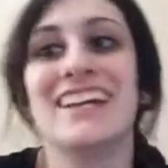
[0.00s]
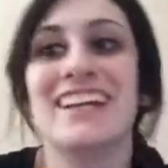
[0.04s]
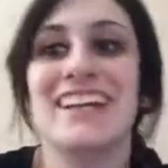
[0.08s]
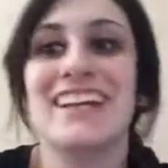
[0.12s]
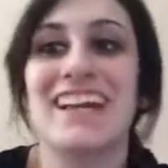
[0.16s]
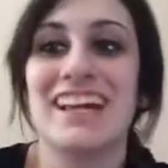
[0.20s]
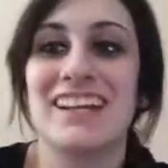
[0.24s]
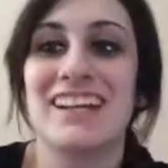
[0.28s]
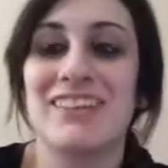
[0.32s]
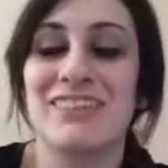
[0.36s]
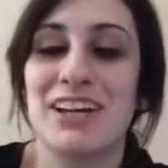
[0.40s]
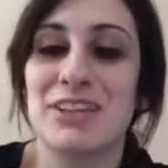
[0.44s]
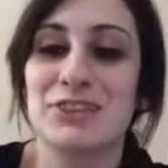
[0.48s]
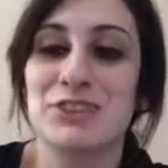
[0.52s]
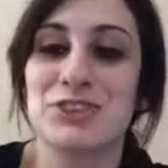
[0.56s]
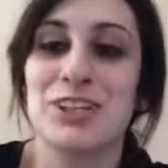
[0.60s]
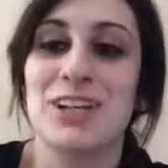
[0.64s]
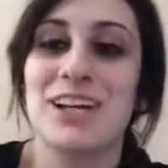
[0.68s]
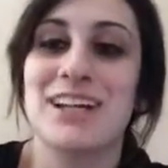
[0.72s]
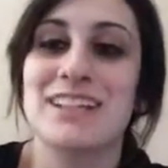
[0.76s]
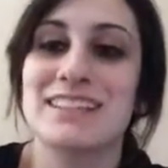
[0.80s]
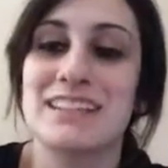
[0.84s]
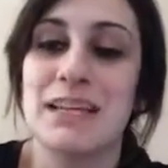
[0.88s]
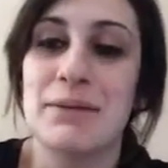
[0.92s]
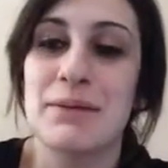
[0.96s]
and we
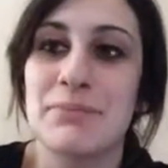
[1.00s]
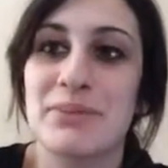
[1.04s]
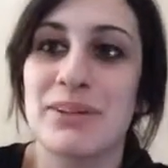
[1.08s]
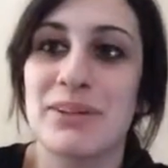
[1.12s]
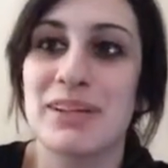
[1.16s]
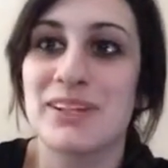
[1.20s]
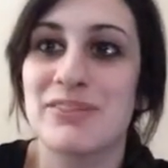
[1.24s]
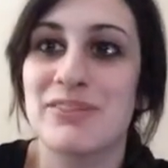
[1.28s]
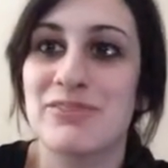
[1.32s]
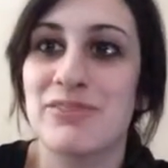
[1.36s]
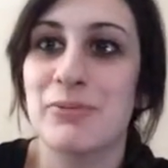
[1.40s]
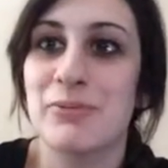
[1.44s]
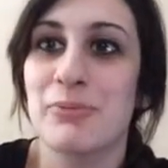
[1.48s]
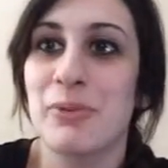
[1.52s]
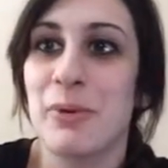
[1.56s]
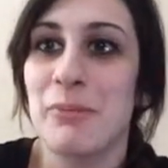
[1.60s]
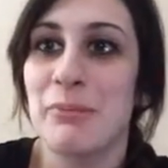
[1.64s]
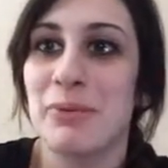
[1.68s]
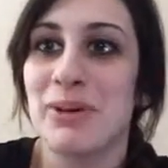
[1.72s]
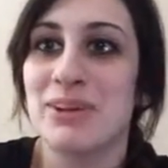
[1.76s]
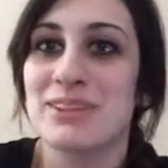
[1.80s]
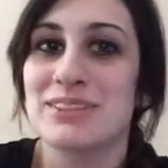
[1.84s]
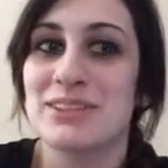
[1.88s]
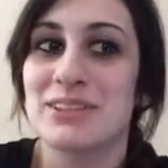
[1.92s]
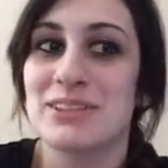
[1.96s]
actually got separated from one
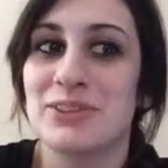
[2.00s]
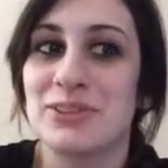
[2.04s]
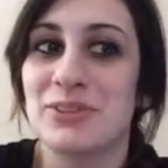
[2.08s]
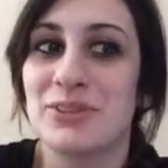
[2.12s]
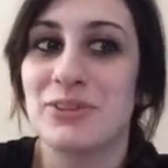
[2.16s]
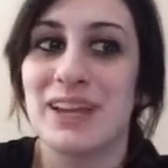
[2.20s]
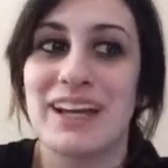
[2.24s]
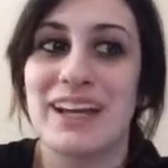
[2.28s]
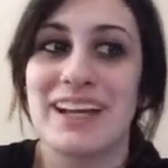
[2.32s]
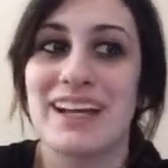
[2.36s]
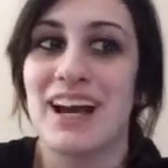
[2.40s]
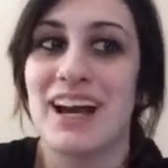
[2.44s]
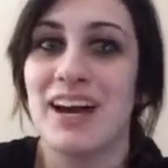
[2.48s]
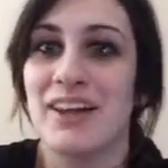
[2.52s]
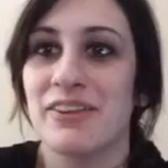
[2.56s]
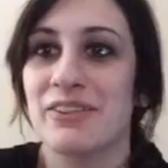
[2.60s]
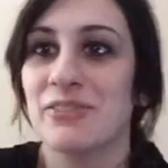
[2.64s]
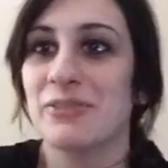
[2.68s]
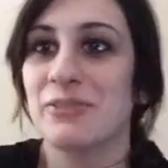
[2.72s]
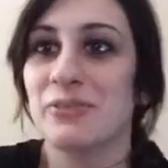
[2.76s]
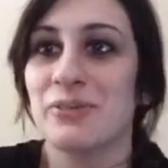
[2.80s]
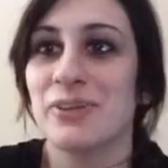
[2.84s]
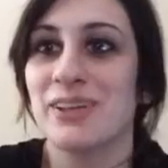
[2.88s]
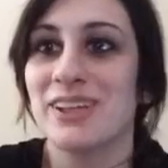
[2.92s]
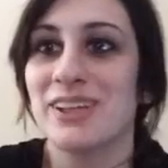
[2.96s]
person who like got
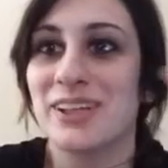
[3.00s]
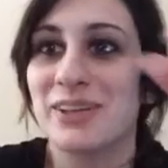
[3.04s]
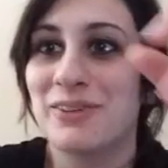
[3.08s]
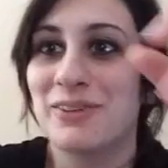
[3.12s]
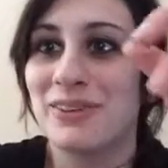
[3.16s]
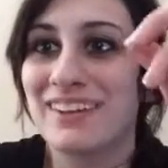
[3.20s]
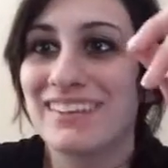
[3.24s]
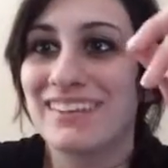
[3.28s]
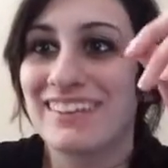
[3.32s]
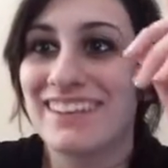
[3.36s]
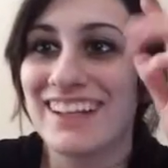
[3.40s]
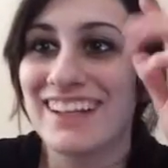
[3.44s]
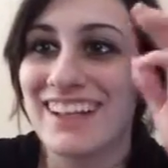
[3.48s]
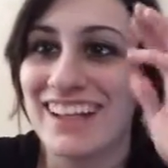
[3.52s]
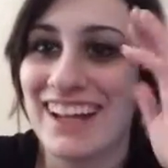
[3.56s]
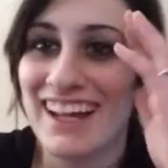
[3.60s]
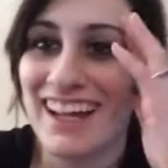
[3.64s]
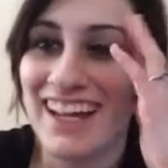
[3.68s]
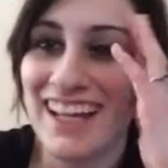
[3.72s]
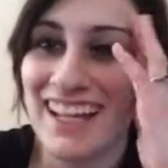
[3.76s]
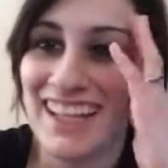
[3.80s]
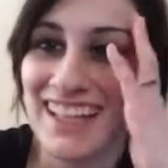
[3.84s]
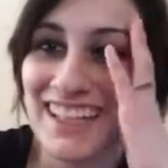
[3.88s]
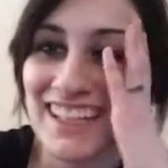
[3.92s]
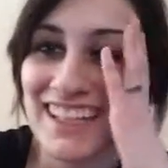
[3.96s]
through really quickly,
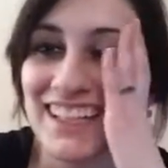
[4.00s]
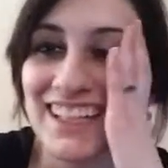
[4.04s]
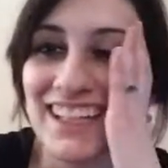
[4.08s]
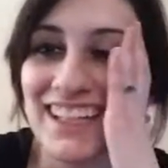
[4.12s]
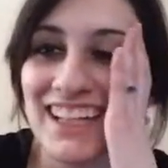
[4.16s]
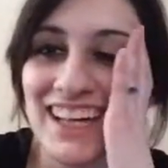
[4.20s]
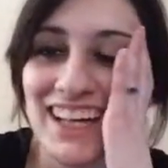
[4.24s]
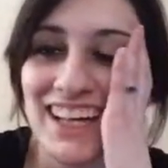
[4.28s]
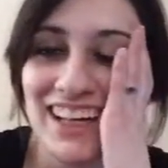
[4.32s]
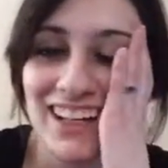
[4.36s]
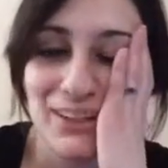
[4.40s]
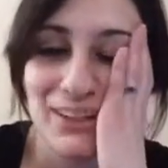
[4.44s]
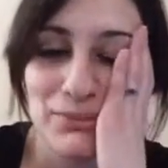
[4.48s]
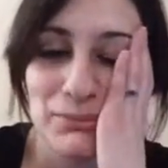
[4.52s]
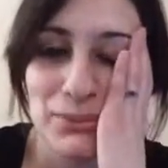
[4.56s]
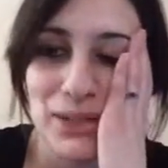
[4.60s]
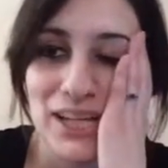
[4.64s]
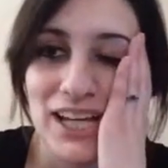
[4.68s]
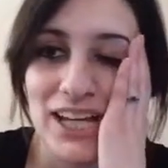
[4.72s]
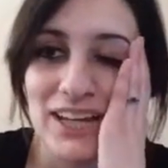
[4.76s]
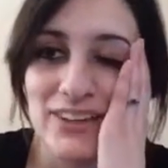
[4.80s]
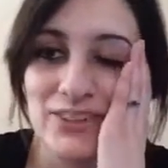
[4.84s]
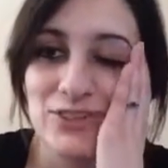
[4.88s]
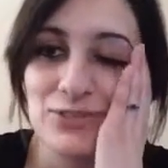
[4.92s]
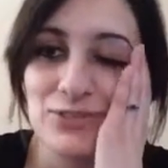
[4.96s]
and oh my
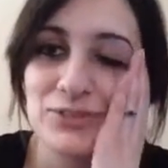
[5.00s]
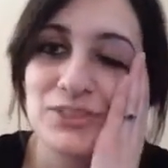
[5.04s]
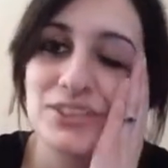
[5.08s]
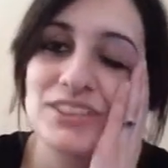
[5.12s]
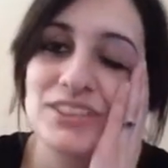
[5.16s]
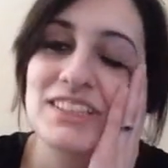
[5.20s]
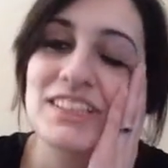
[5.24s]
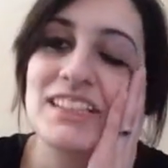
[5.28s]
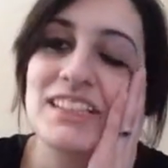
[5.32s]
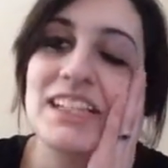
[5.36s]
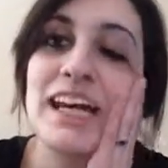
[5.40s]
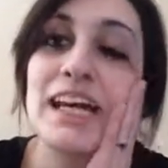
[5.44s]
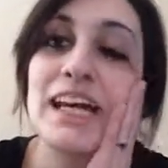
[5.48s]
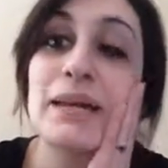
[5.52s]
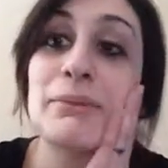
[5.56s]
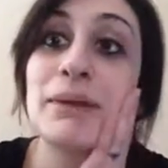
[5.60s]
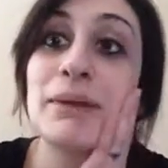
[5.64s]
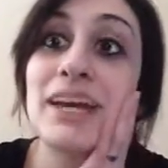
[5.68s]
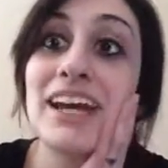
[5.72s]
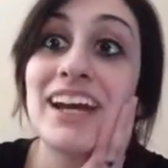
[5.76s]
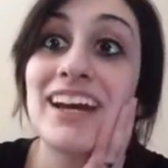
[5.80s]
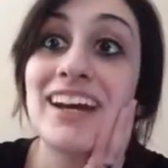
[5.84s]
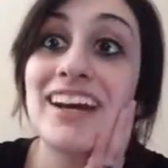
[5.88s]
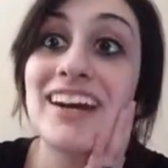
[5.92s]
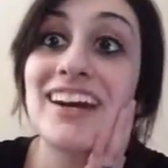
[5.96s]
gosh, it was just a
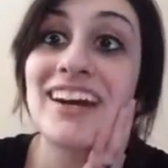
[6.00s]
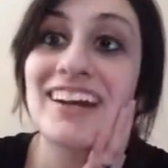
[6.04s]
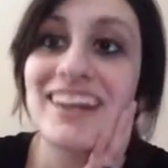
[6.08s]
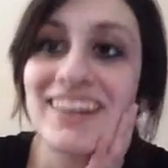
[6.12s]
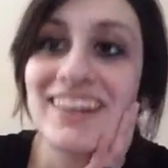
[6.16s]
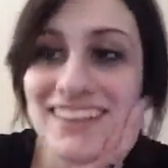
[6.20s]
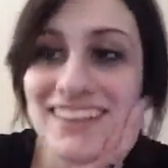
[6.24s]
nightmare.